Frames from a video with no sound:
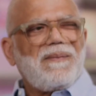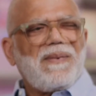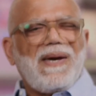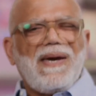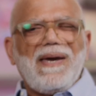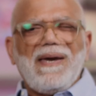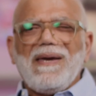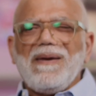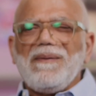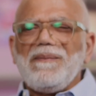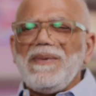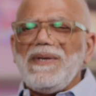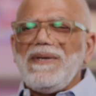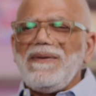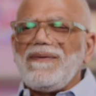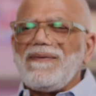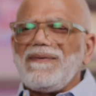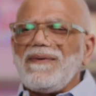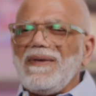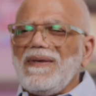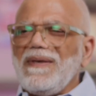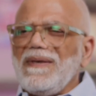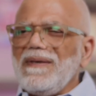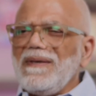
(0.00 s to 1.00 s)
behind me
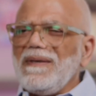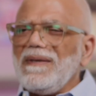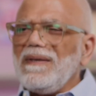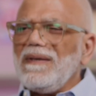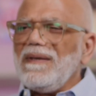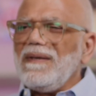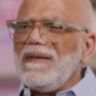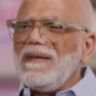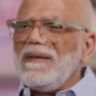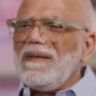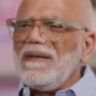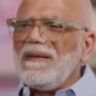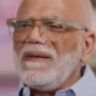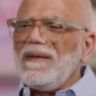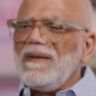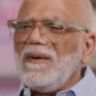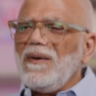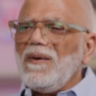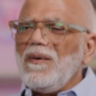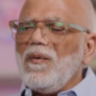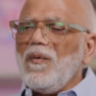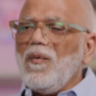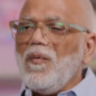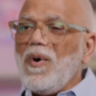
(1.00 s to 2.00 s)
said,
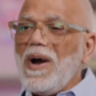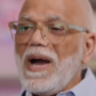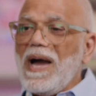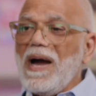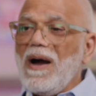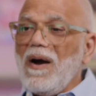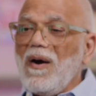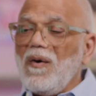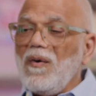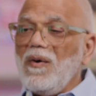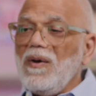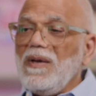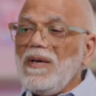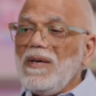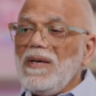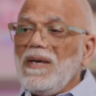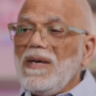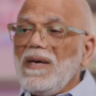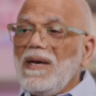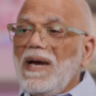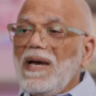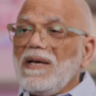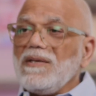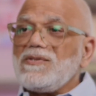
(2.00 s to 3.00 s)
"Wow,
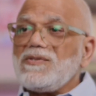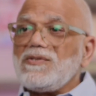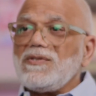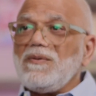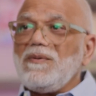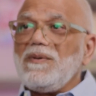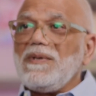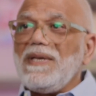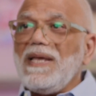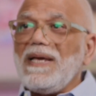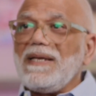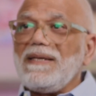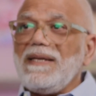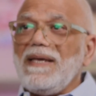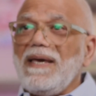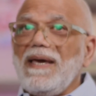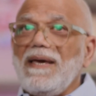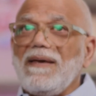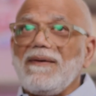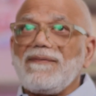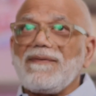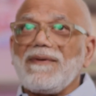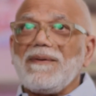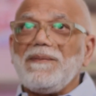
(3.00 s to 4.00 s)
I sure would like to
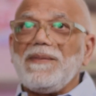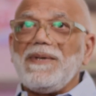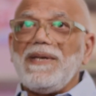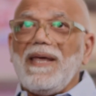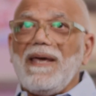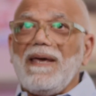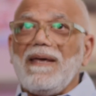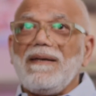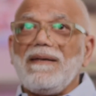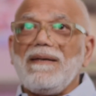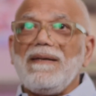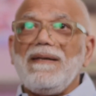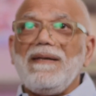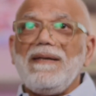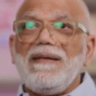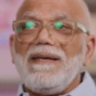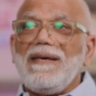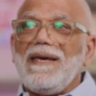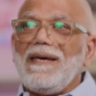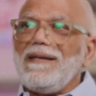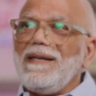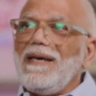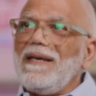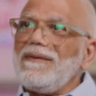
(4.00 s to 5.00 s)
have some of that."
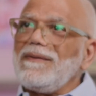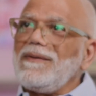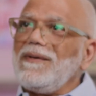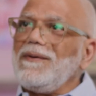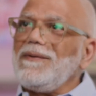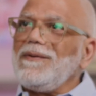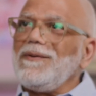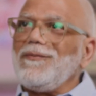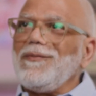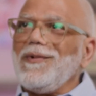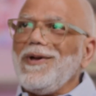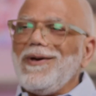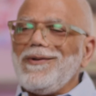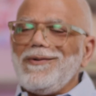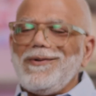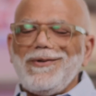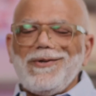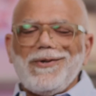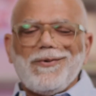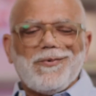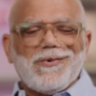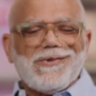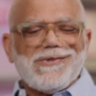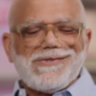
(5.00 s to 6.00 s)
And I turned around,
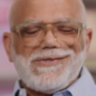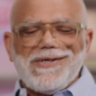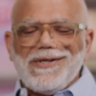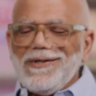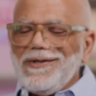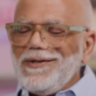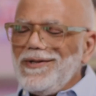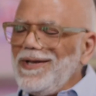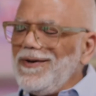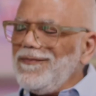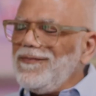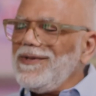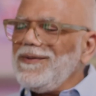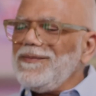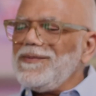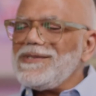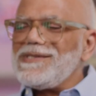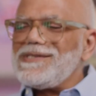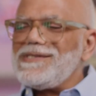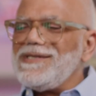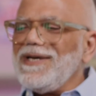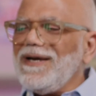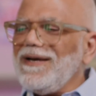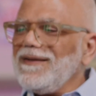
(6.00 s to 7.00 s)
and it was the lovely
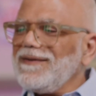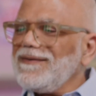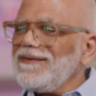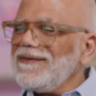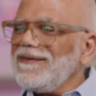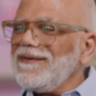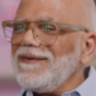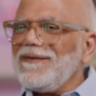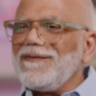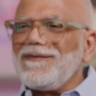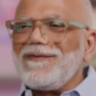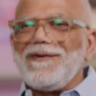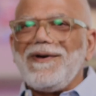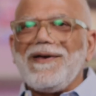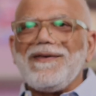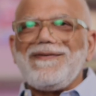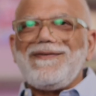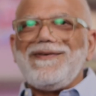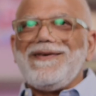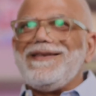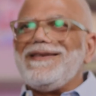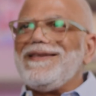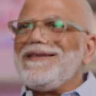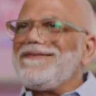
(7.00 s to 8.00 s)
Miss Johnson. So I
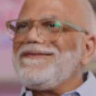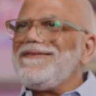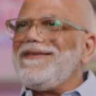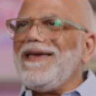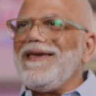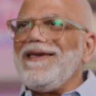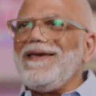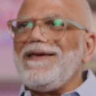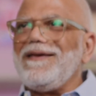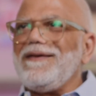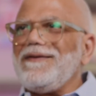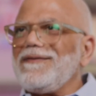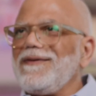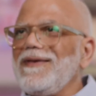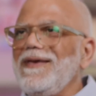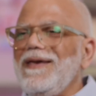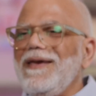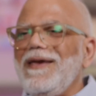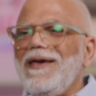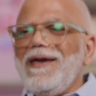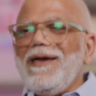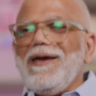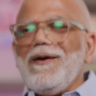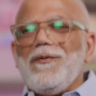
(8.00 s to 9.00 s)
said, "Let's dance."
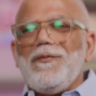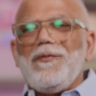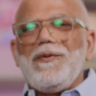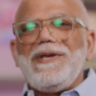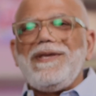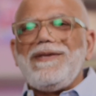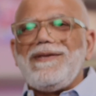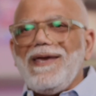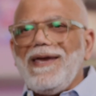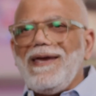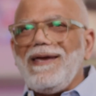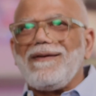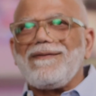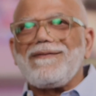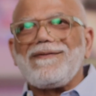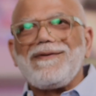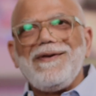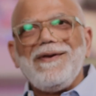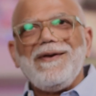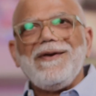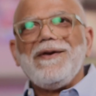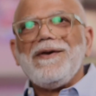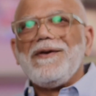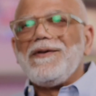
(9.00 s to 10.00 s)
And we danced.
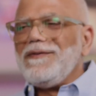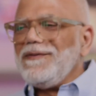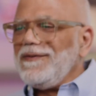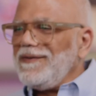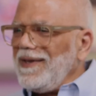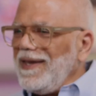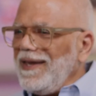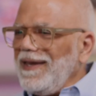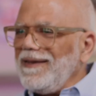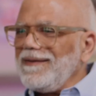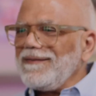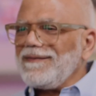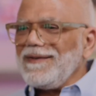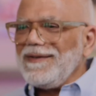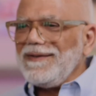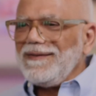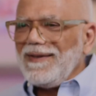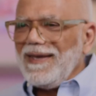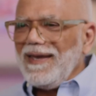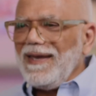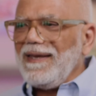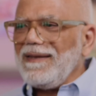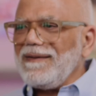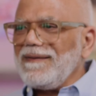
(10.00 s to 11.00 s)
And
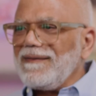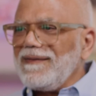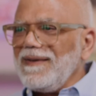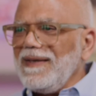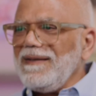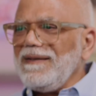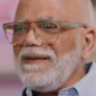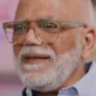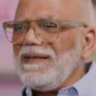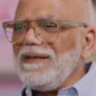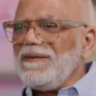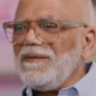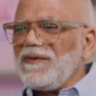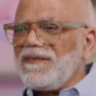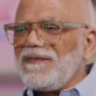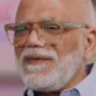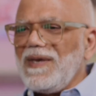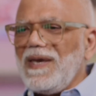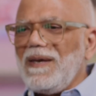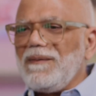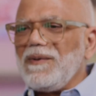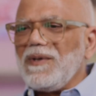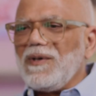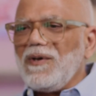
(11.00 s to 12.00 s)
then it was
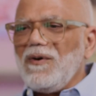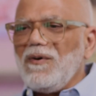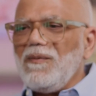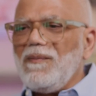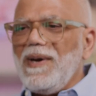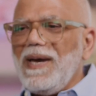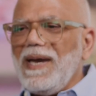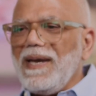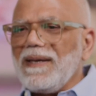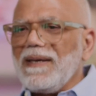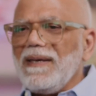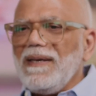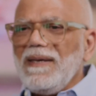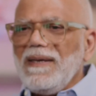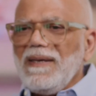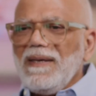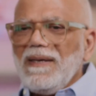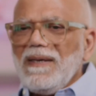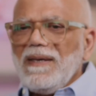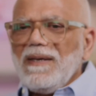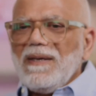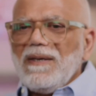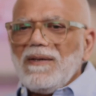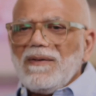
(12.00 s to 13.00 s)
time to go back
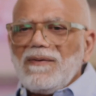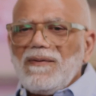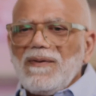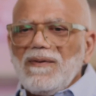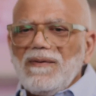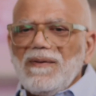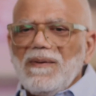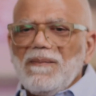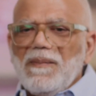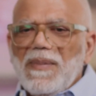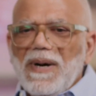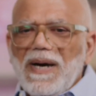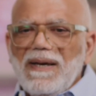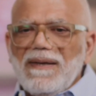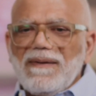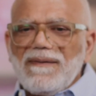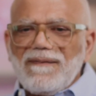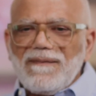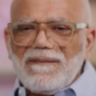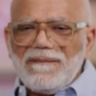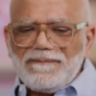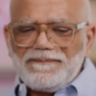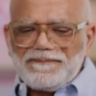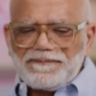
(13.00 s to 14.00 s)
to the bus.